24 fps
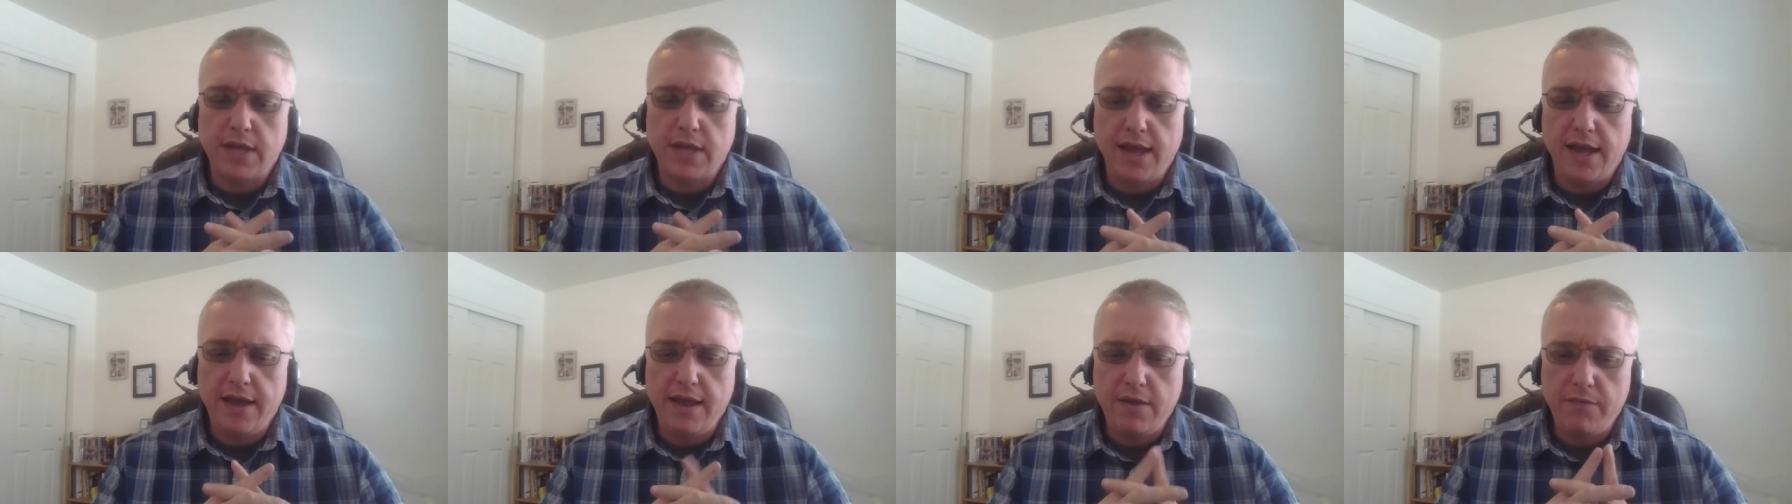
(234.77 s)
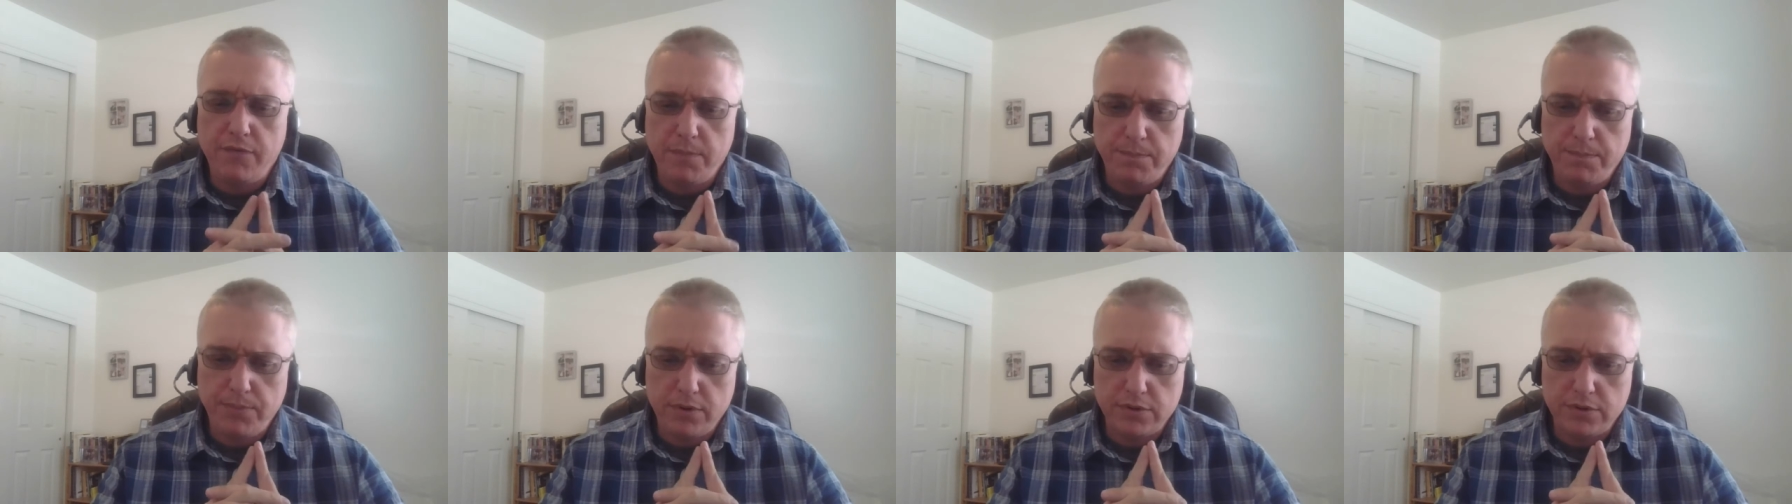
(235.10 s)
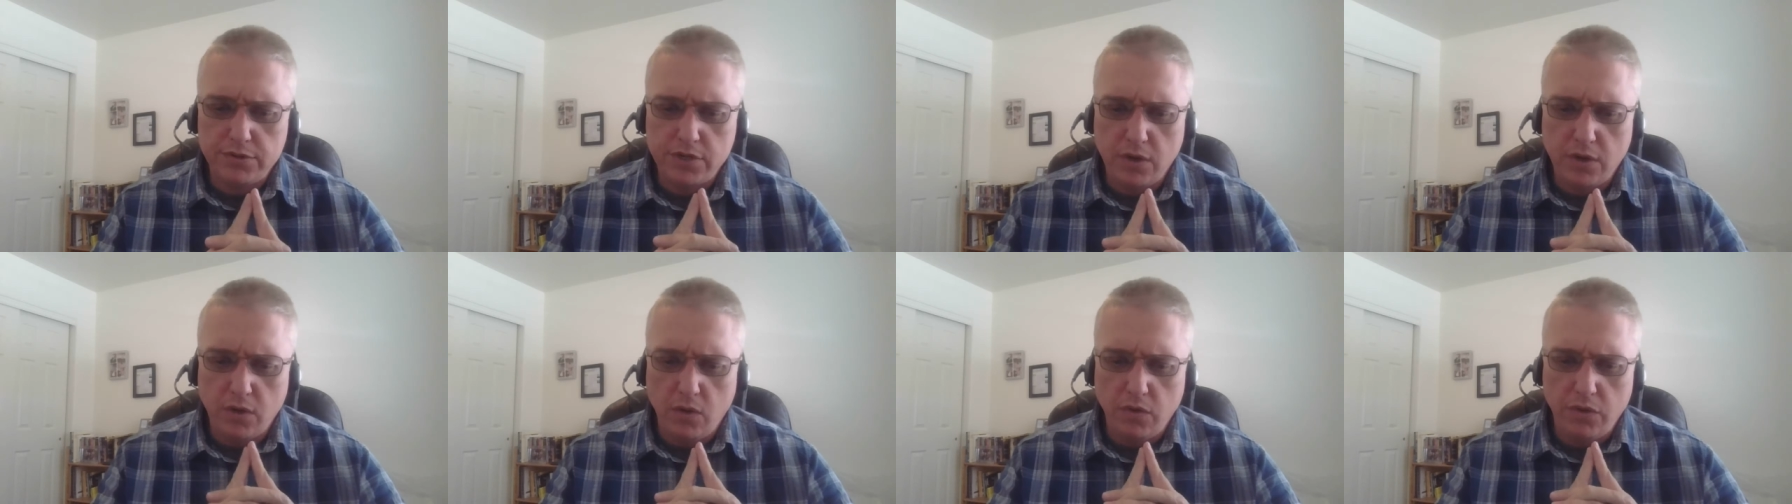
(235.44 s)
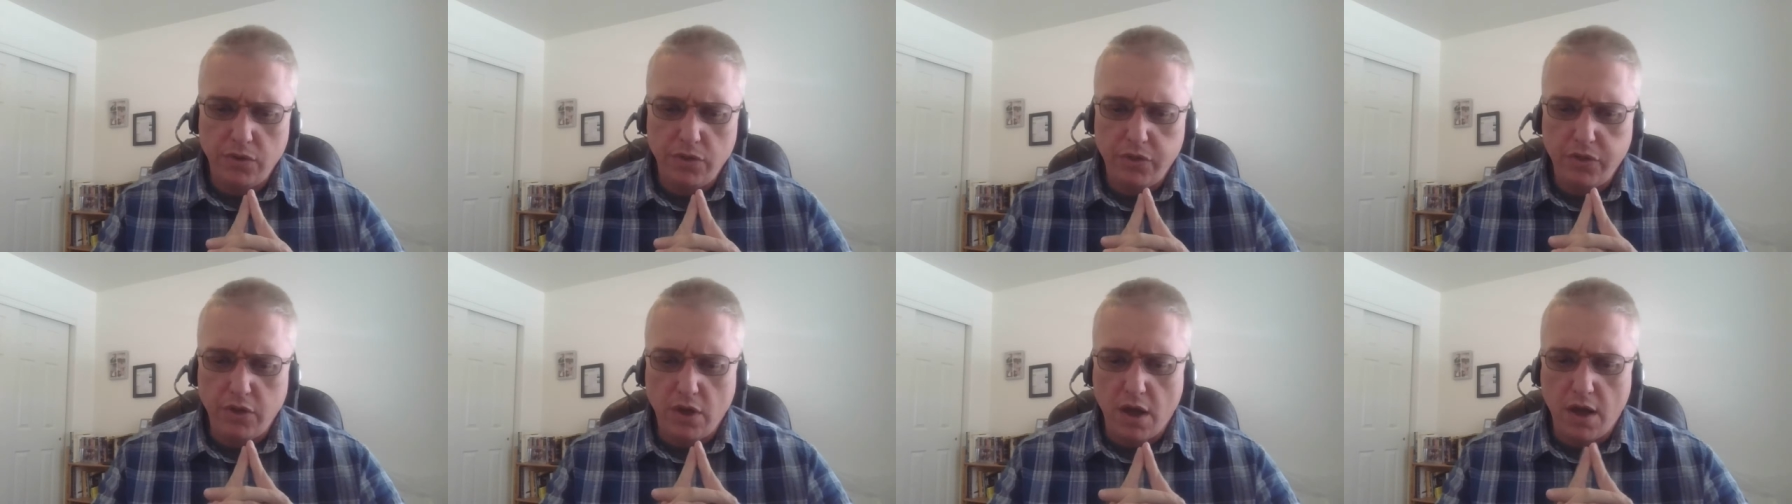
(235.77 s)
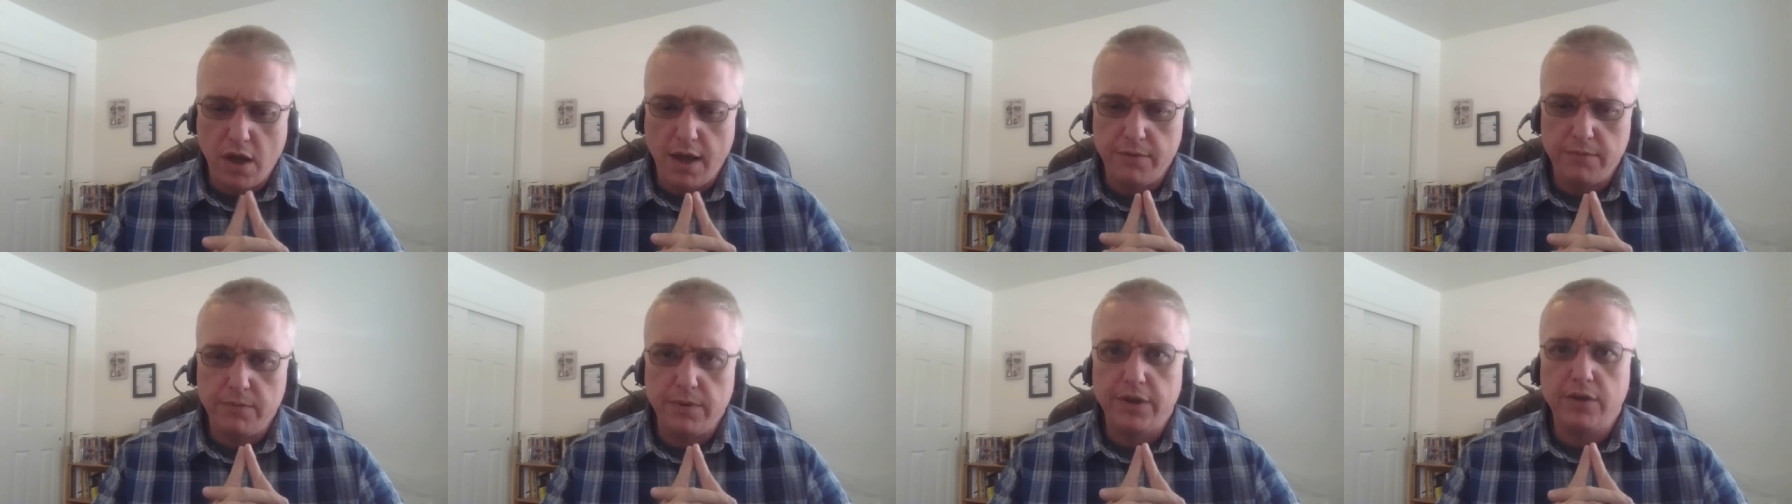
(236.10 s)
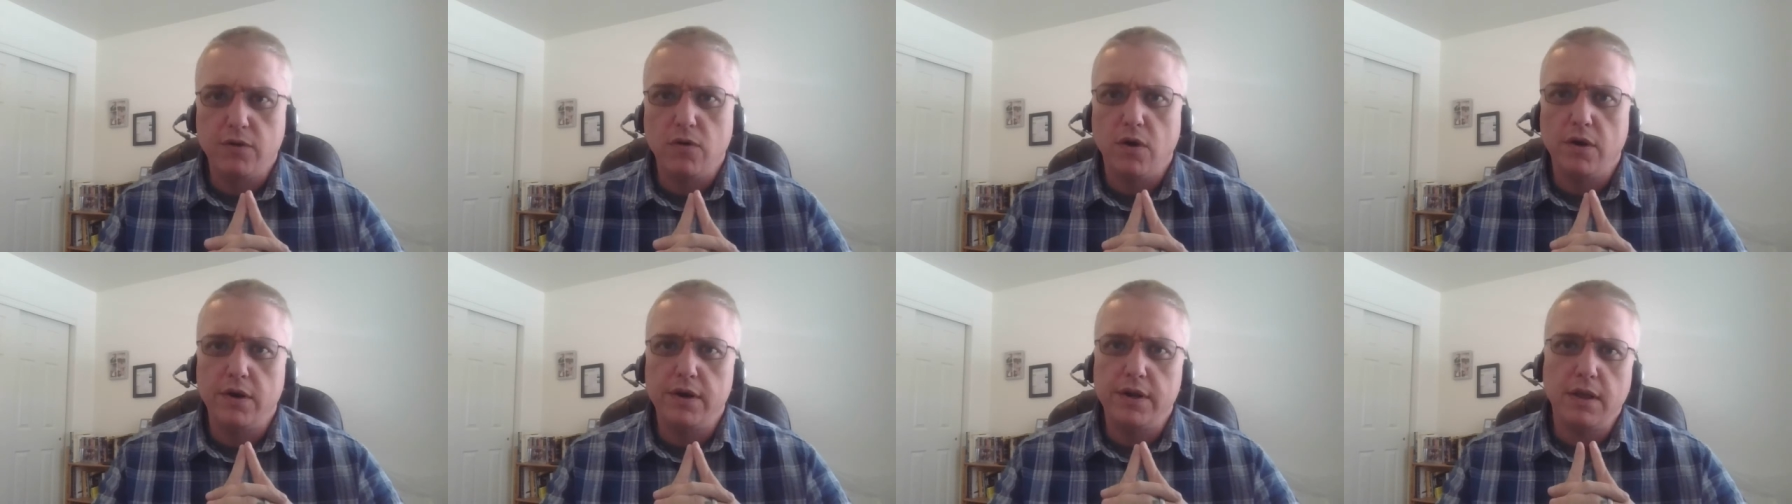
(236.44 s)
I have a personal thought
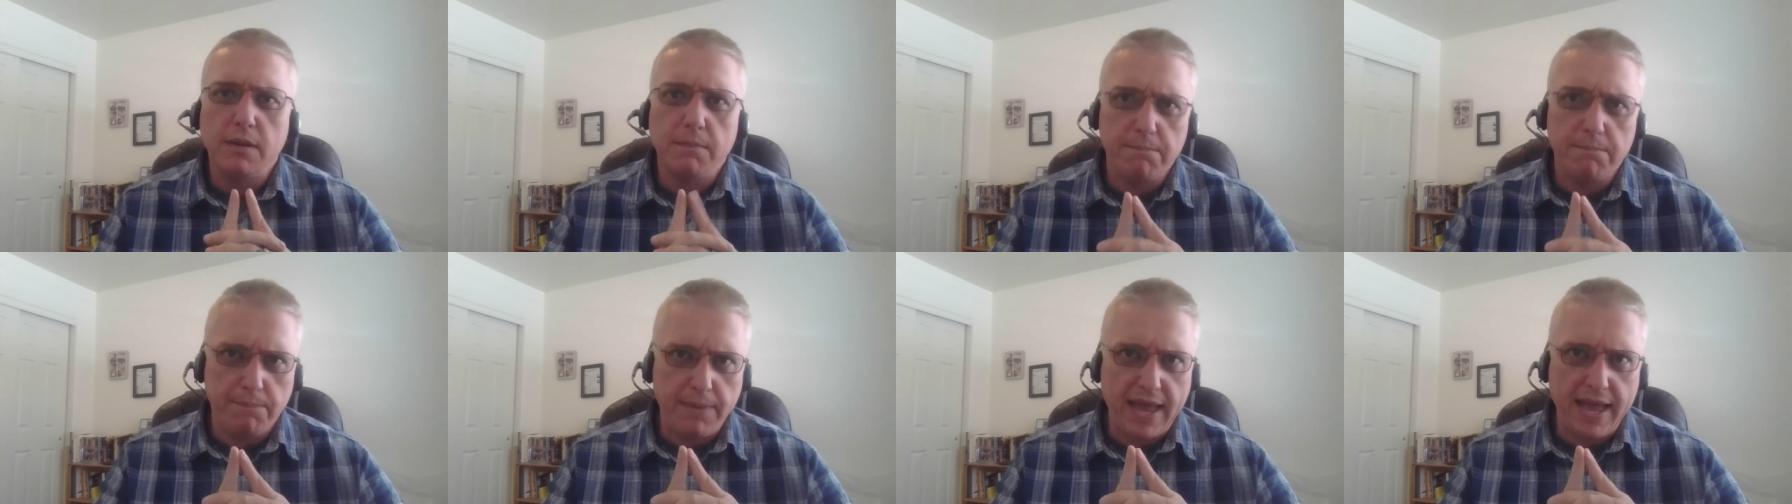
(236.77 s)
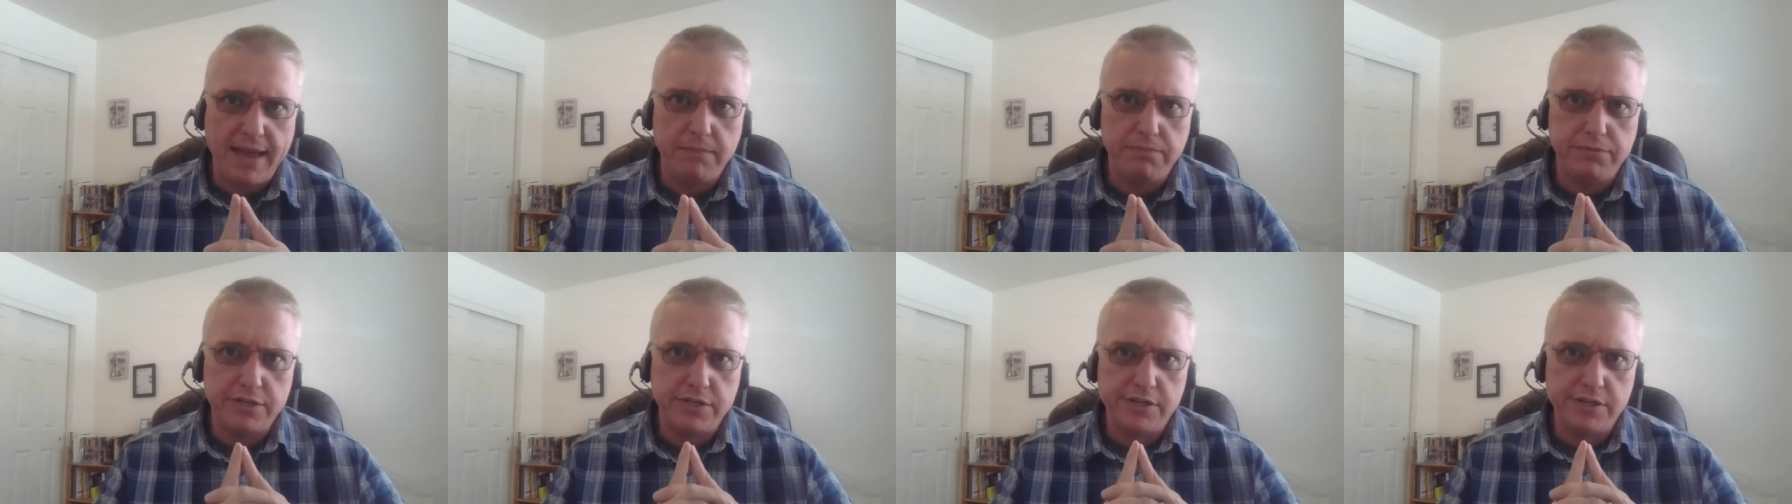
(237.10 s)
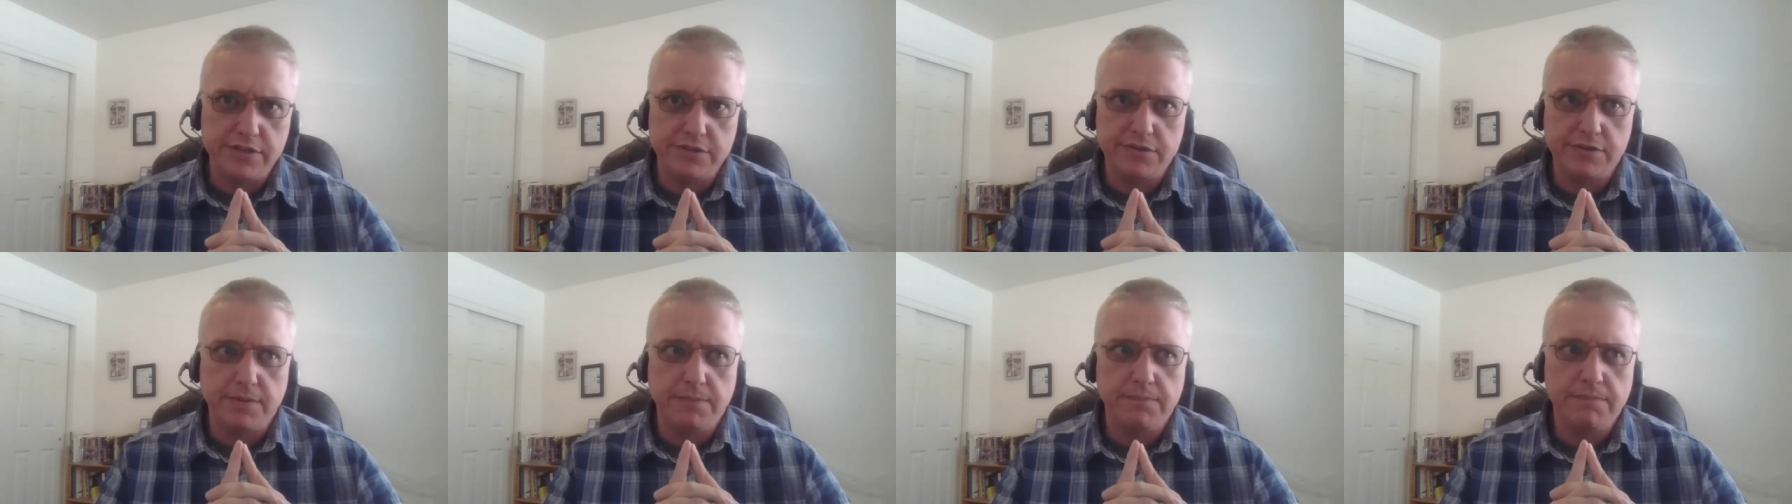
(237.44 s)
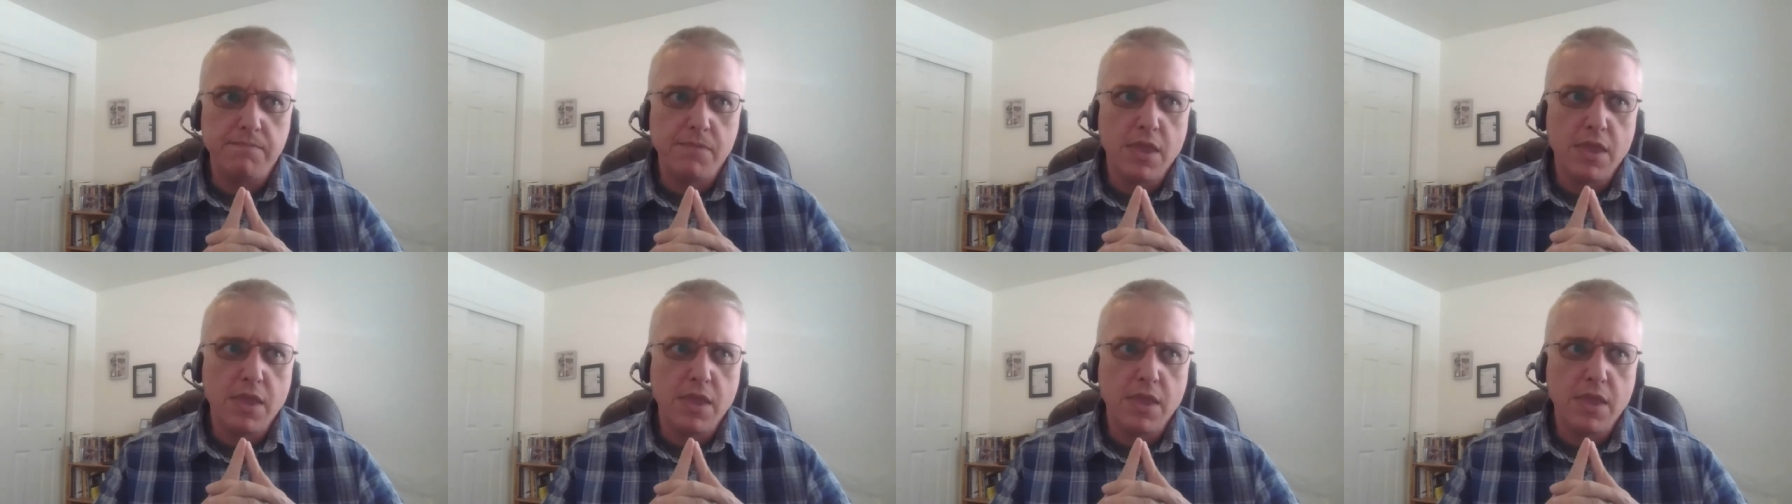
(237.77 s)
regarding baptism.